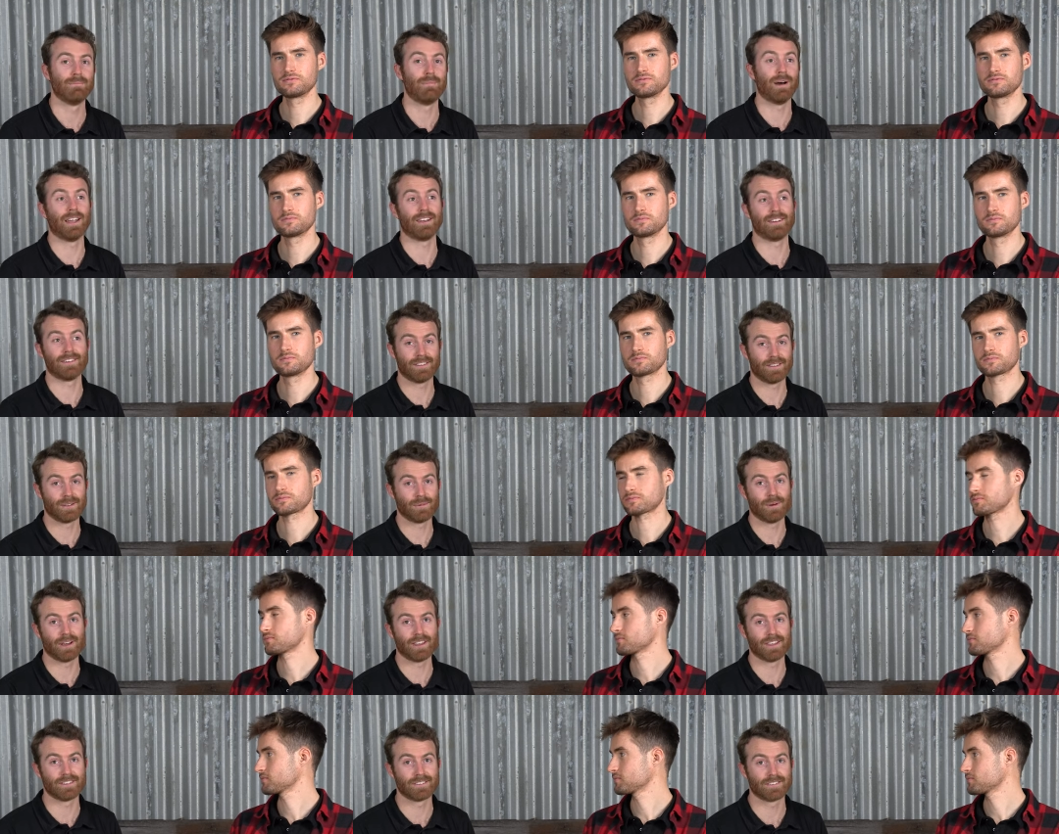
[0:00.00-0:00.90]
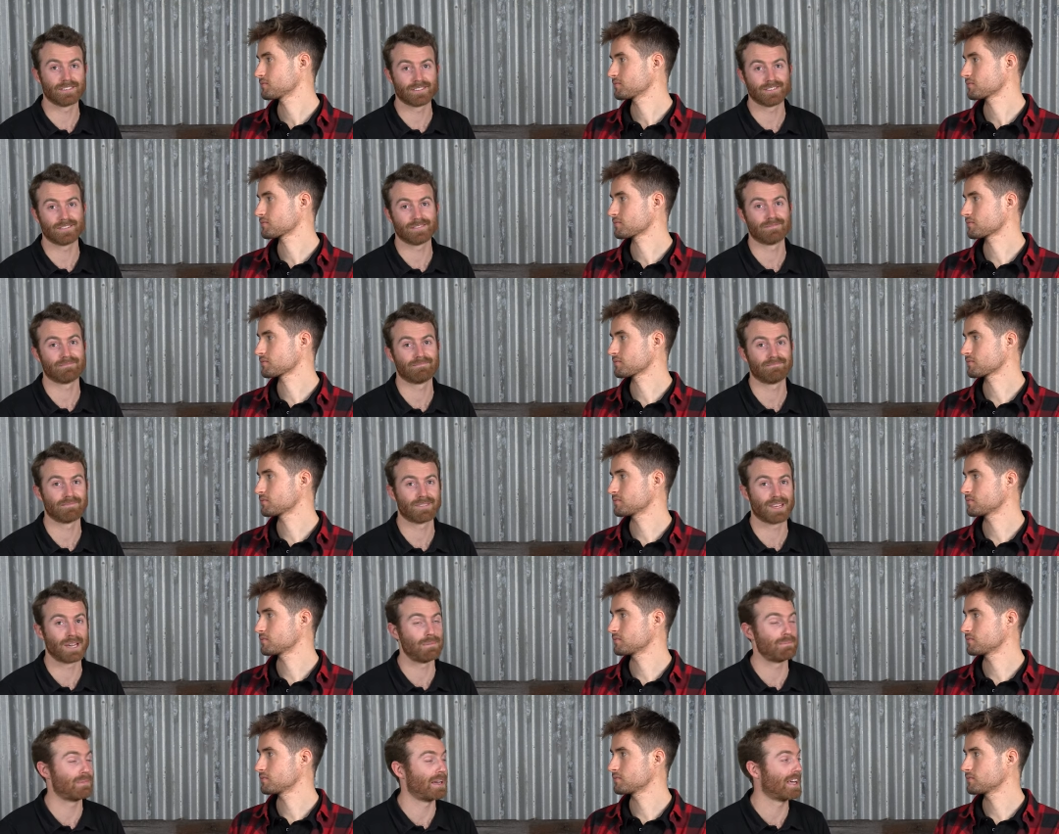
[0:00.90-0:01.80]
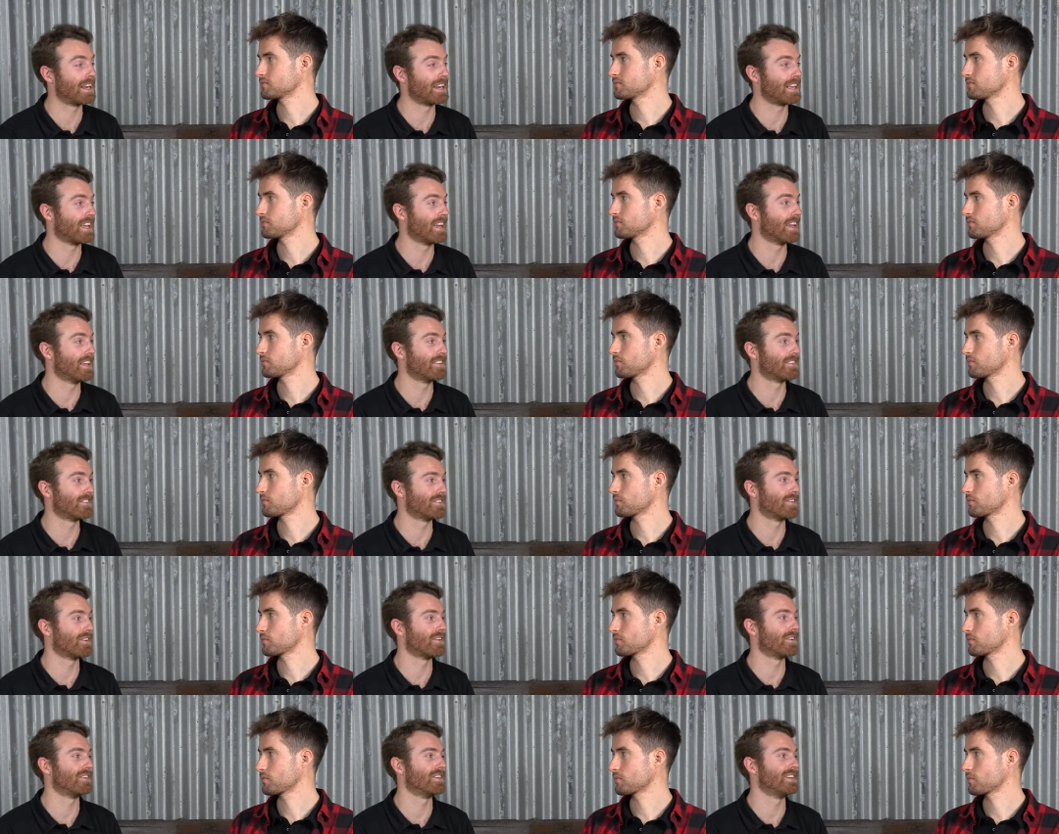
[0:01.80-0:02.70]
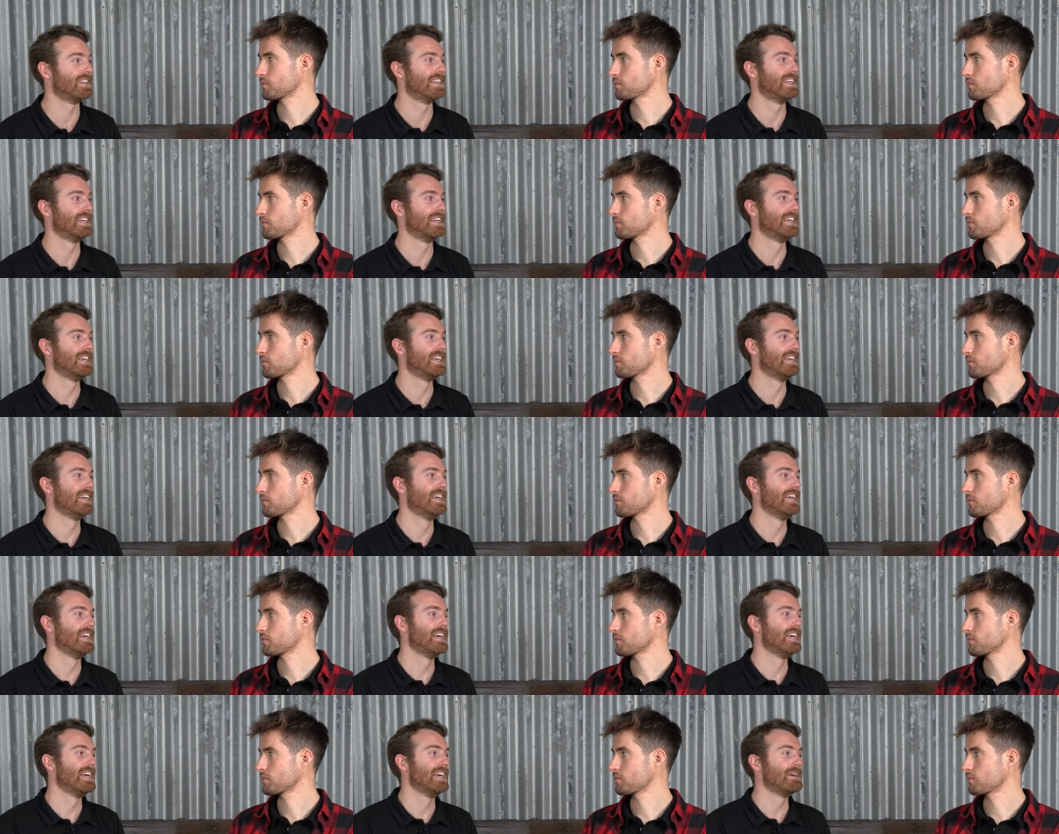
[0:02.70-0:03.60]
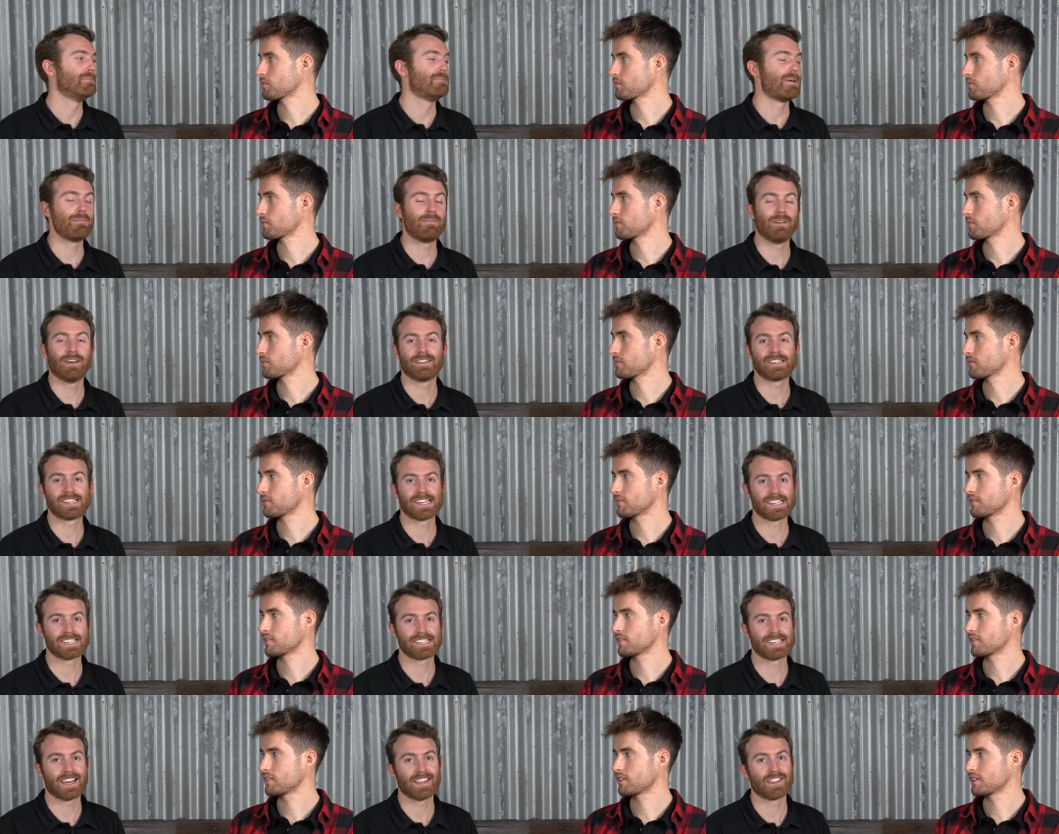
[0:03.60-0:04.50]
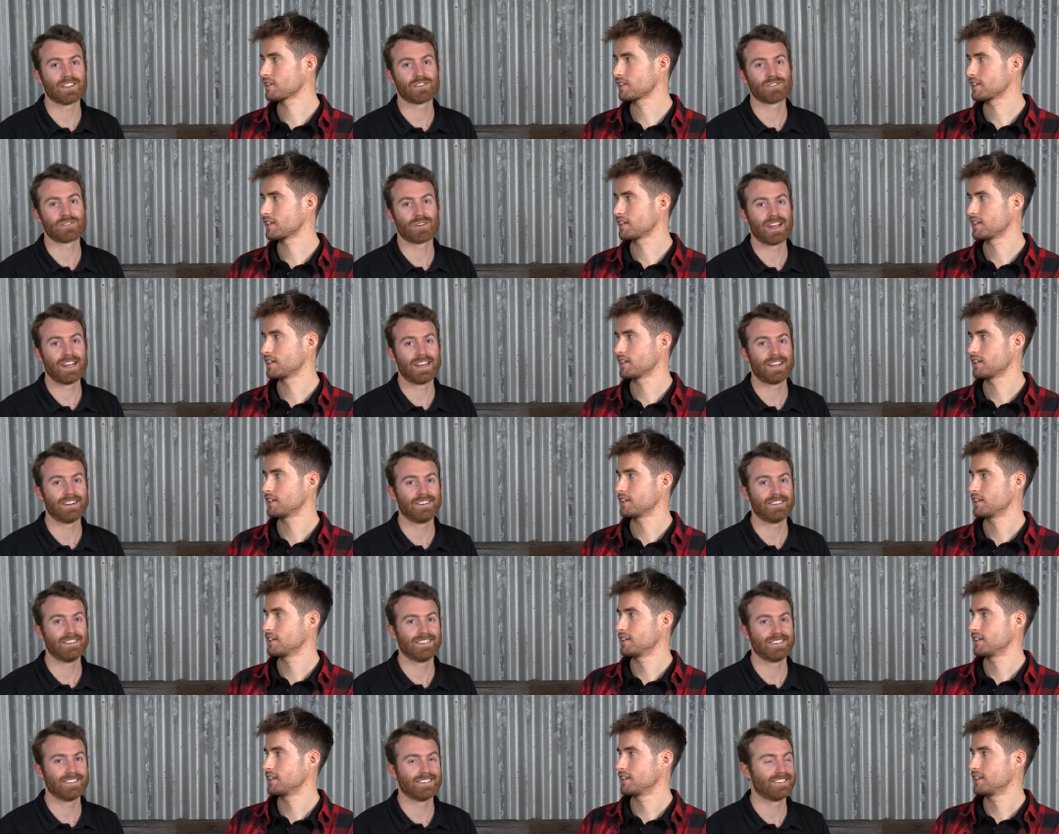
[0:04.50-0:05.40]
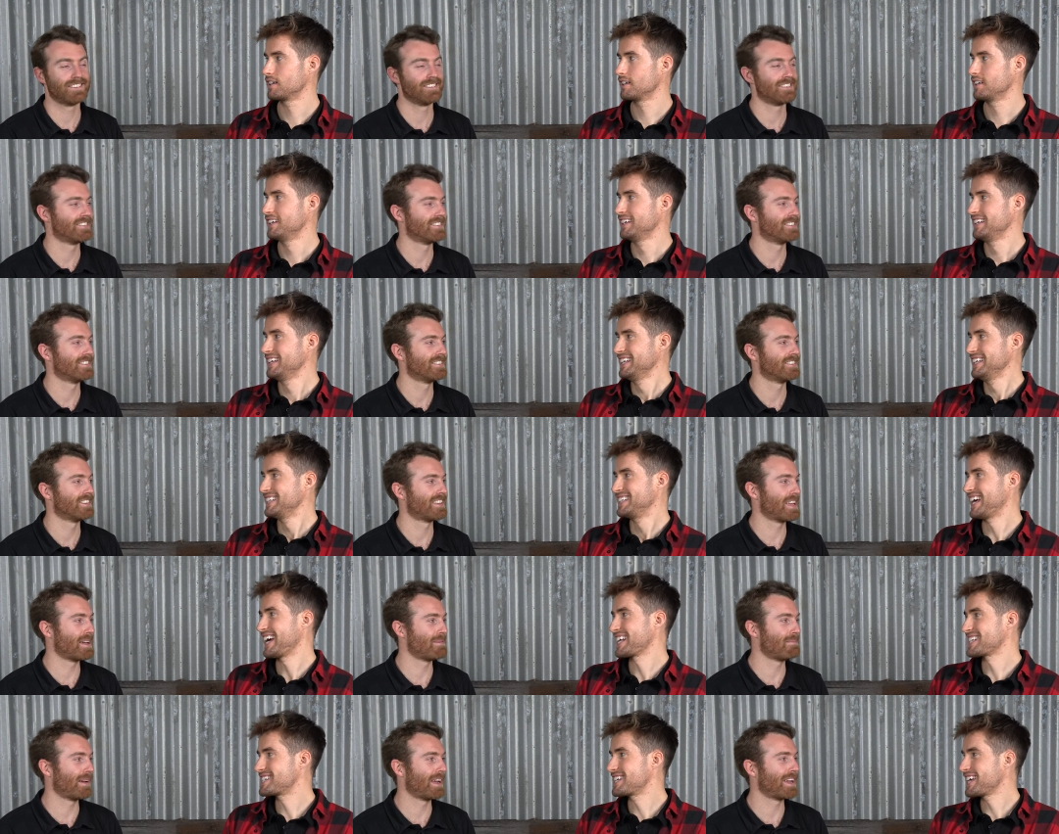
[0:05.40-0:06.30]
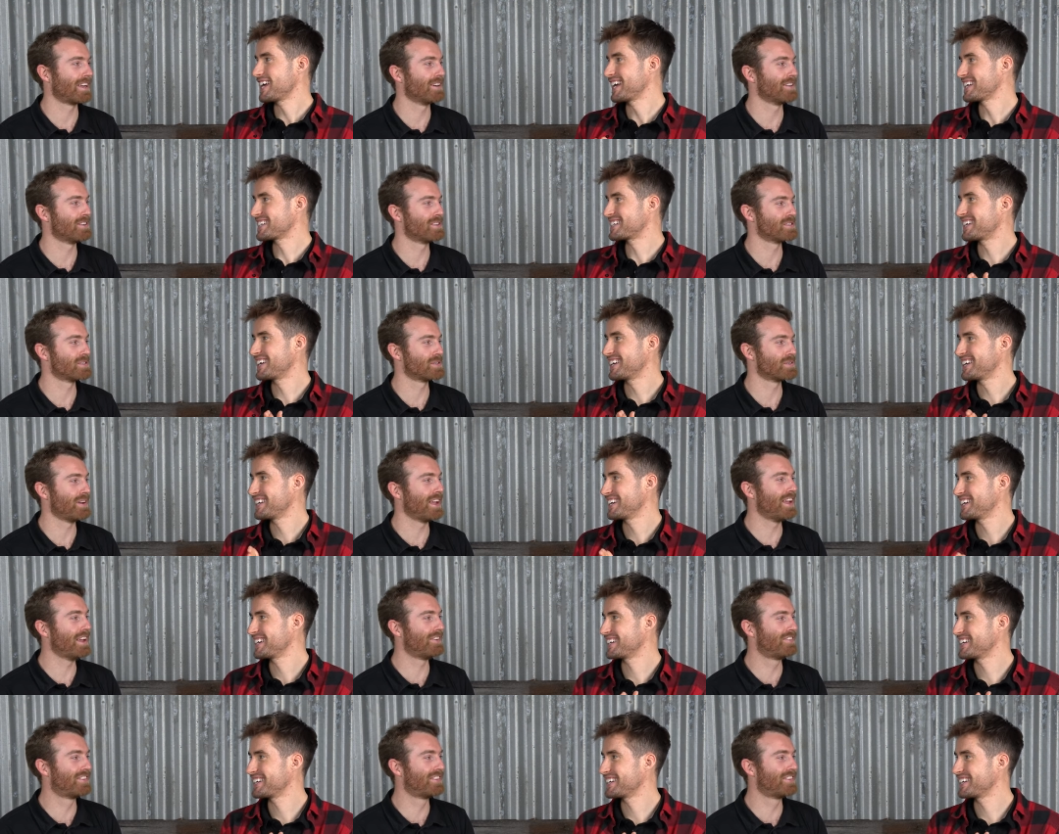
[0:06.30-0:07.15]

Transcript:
Speaker 1: but the weather's come bad again. So maybe I'll dust out the trainer and that's it.